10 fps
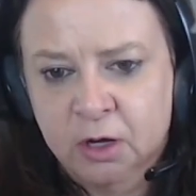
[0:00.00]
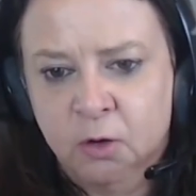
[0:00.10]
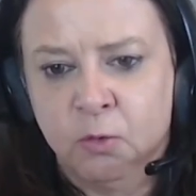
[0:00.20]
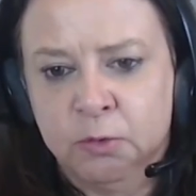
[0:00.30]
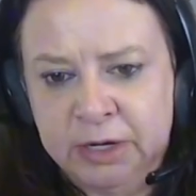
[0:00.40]

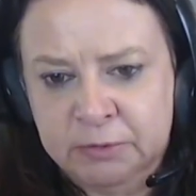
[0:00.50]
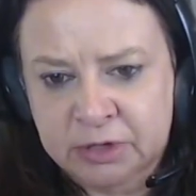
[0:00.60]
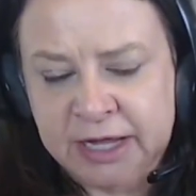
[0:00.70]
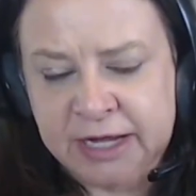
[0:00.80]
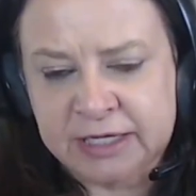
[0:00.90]
we
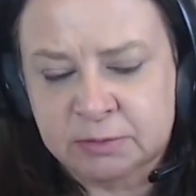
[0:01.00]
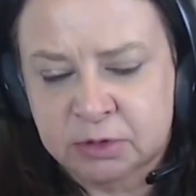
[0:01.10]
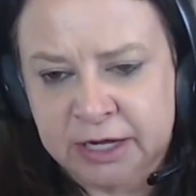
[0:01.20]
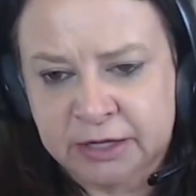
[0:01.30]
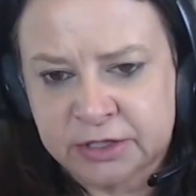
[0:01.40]
would like to
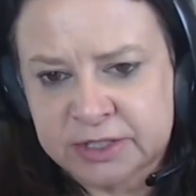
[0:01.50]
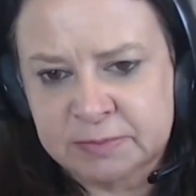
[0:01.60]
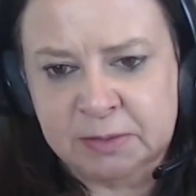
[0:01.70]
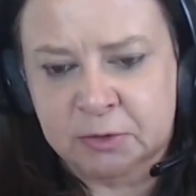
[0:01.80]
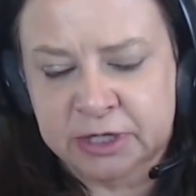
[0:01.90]
plug those
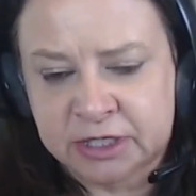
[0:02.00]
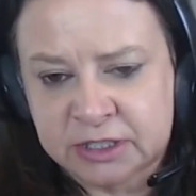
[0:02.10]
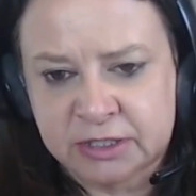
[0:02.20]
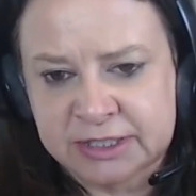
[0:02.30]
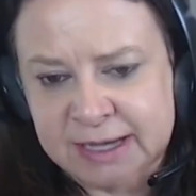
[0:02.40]
people
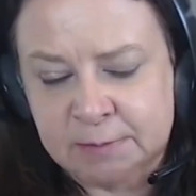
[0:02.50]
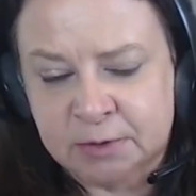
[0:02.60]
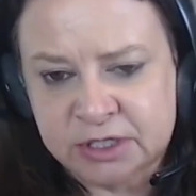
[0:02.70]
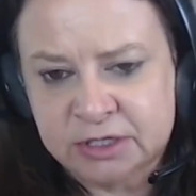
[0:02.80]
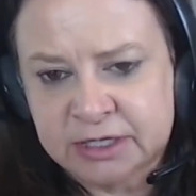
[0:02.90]
into these
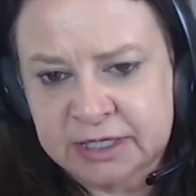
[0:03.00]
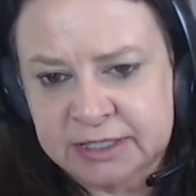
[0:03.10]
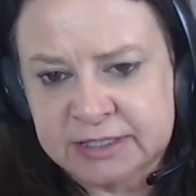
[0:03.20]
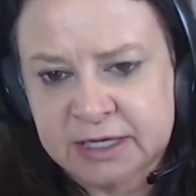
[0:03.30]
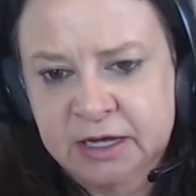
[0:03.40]

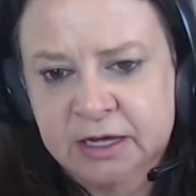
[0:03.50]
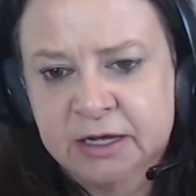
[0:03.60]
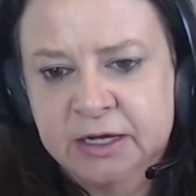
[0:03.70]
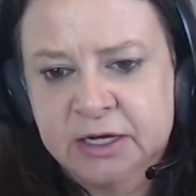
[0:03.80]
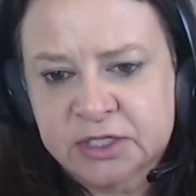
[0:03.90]
opportunities
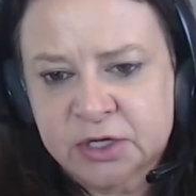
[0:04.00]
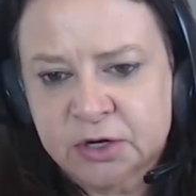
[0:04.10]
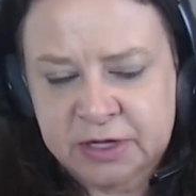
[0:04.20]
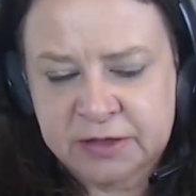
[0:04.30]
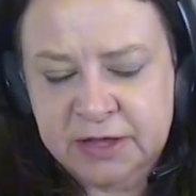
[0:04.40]
so
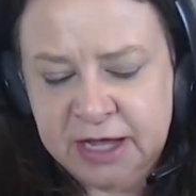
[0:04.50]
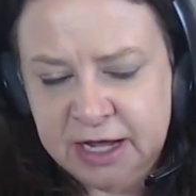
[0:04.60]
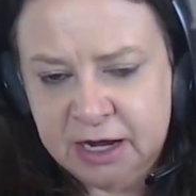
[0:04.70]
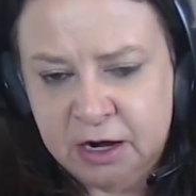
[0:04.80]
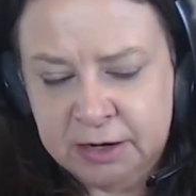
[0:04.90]
that
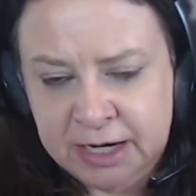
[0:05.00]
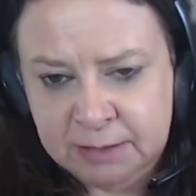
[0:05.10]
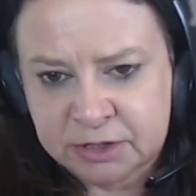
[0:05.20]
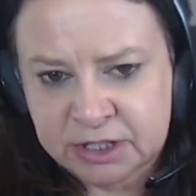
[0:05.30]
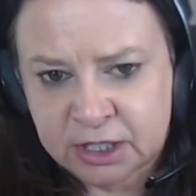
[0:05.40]
they are
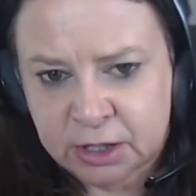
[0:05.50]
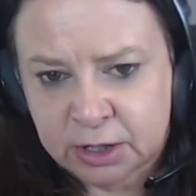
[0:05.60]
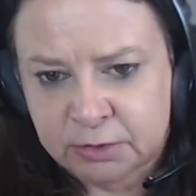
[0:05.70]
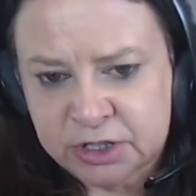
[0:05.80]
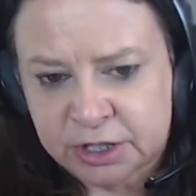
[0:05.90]
able to get a
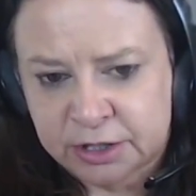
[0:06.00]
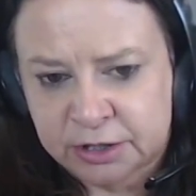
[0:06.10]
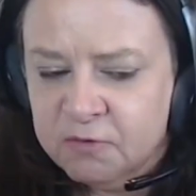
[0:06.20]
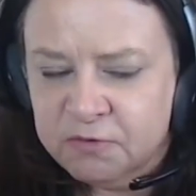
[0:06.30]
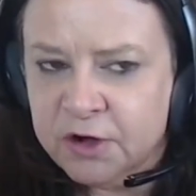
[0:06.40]
good
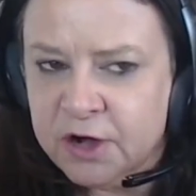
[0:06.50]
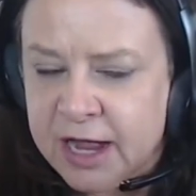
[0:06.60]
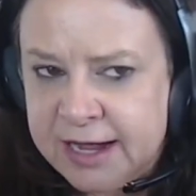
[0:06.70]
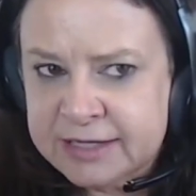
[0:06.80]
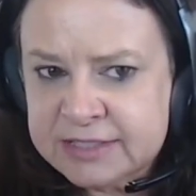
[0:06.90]
return. For
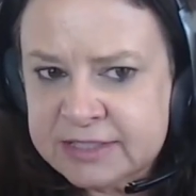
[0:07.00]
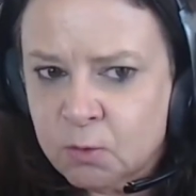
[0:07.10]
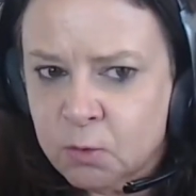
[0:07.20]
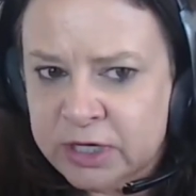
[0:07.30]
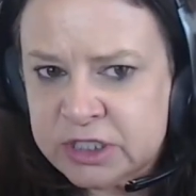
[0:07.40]
us,
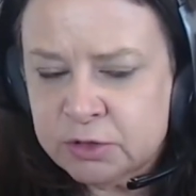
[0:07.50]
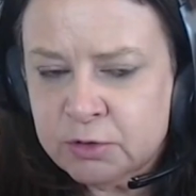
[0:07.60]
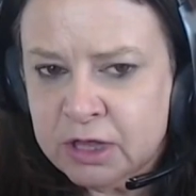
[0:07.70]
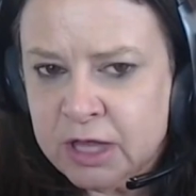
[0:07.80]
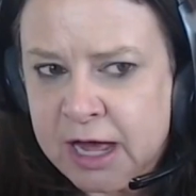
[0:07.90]
we
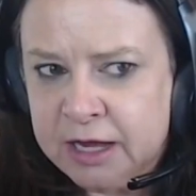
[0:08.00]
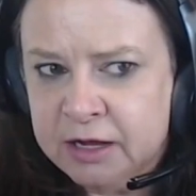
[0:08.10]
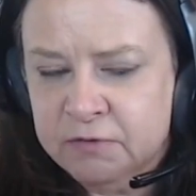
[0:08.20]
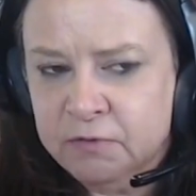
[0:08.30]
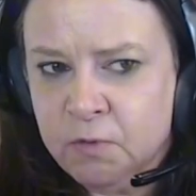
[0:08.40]
do a lot
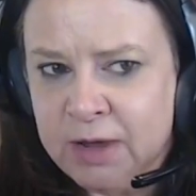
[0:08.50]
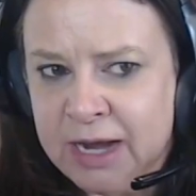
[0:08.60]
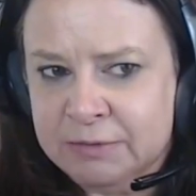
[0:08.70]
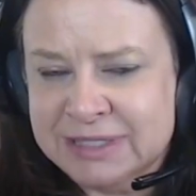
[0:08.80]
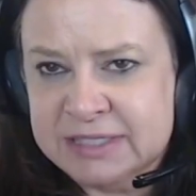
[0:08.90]
of what
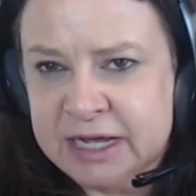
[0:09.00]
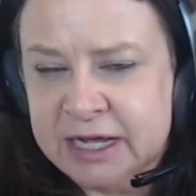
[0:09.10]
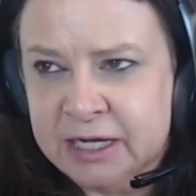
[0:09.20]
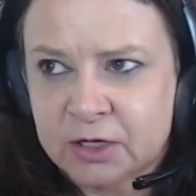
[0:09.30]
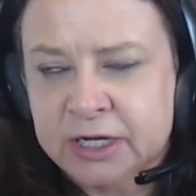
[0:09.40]
I would
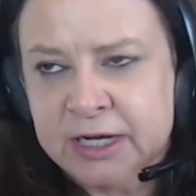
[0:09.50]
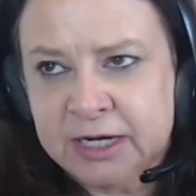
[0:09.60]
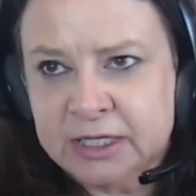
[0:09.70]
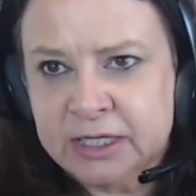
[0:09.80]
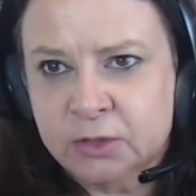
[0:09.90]
say
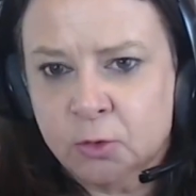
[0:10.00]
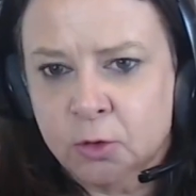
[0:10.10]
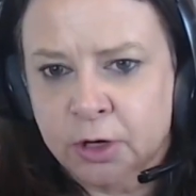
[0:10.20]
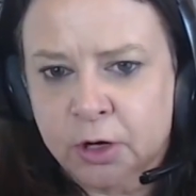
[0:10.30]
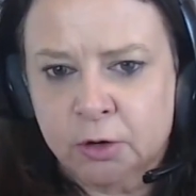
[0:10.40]
connecting
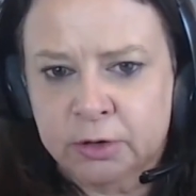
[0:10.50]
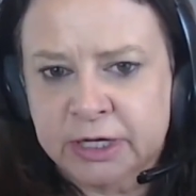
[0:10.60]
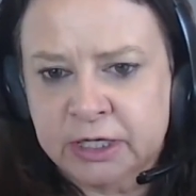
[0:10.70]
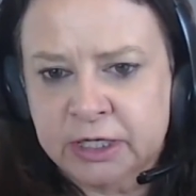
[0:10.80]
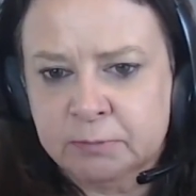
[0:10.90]
or
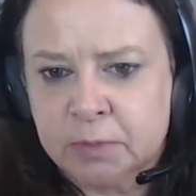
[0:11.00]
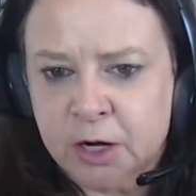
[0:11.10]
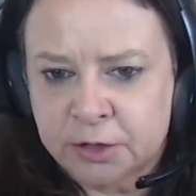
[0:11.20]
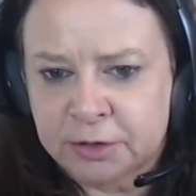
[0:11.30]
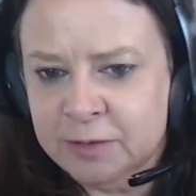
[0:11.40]
co-lending,
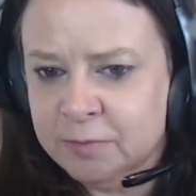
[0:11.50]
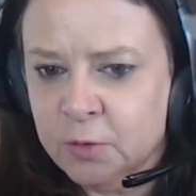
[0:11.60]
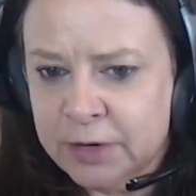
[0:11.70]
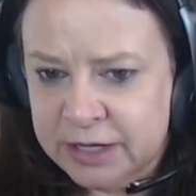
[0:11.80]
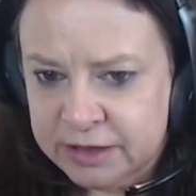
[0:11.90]

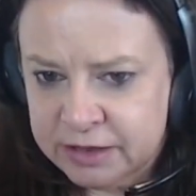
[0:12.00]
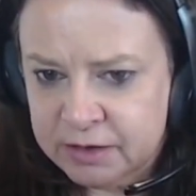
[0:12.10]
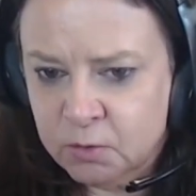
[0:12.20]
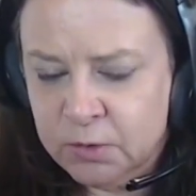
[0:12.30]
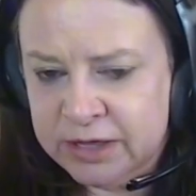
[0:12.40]
partnering
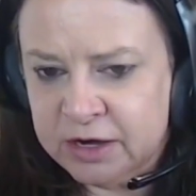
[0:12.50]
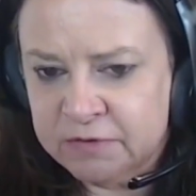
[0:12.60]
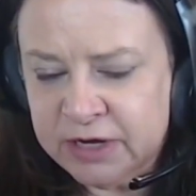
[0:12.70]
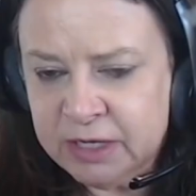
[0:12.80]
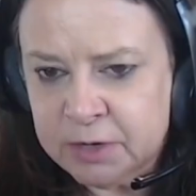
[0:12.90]
with
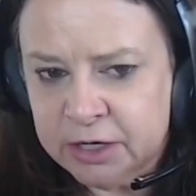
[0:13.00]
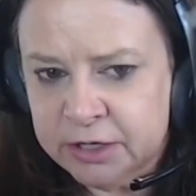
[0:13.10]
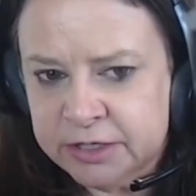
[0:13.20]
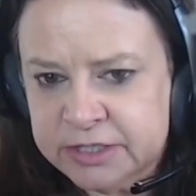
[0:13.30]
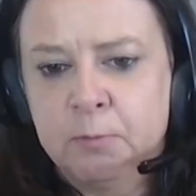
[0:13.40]
our funding
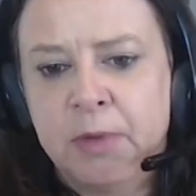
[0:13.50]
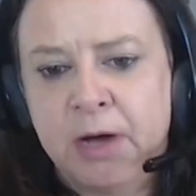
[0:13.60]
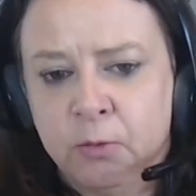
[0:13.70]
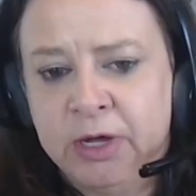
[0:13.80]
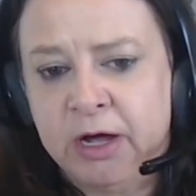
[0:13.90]
partners,
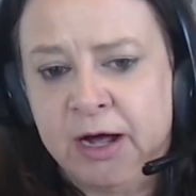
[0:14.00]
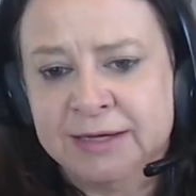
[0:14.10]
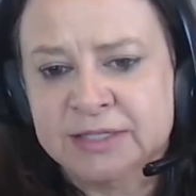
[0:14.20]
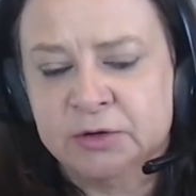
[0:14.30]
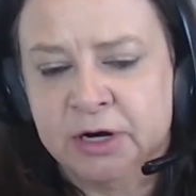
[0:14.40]
but we
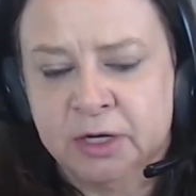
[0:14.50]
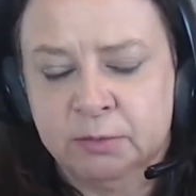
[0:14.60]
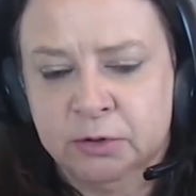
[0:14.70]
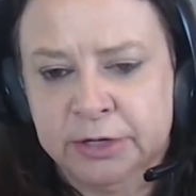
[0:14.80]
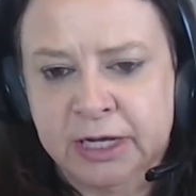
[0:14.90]
also are
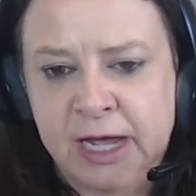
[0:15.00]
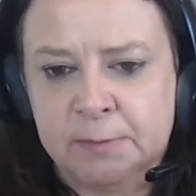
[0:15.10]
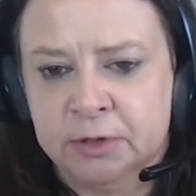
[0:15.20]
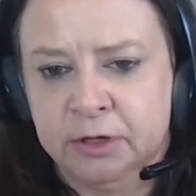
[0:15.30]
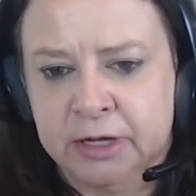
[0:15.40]
deploying
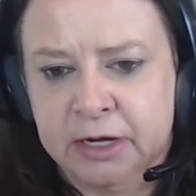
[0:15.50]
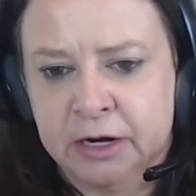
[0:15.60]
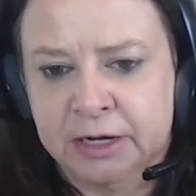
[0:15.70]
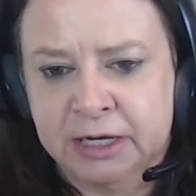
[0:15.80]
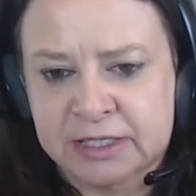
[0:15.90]
capital on
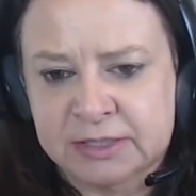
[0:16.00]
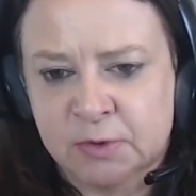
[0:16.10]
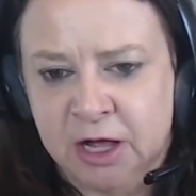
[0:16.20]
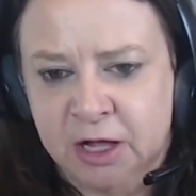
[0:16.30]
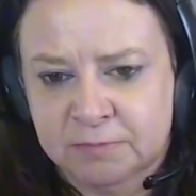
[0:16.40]
our end as
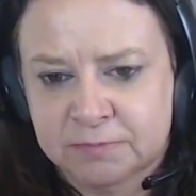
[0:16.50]
well.